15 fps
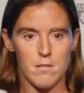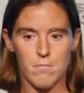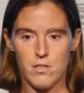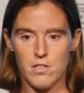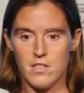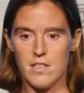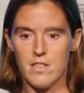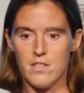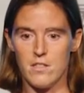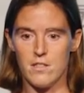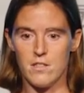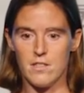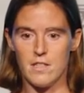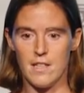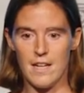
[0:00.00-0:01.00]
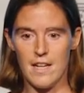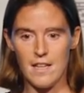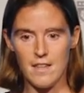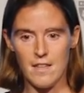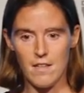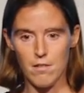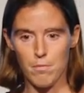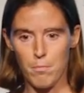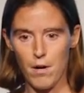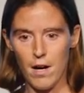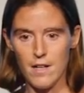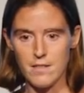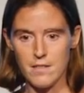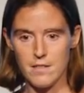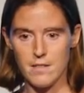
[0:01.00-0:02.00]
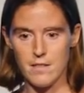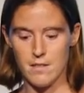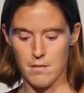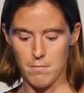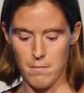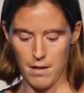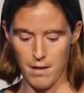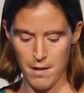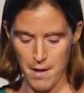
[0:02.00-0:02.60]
and procedures and get these processes and